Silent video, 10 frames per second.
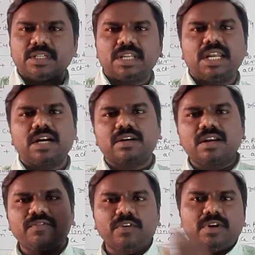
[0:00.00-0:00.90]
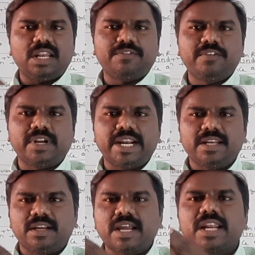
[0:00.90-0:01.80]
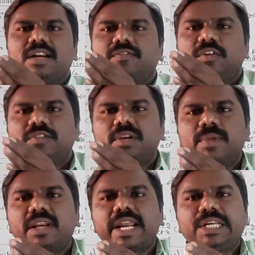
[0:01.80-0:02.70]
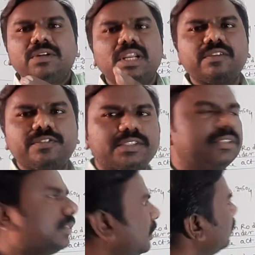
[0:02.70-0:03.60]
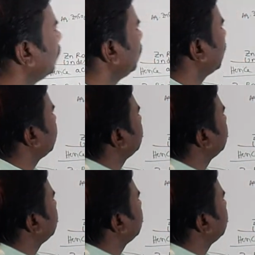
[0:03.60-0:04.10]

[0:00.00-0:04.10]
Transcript: the electron flow left to right current flow will be right to left yes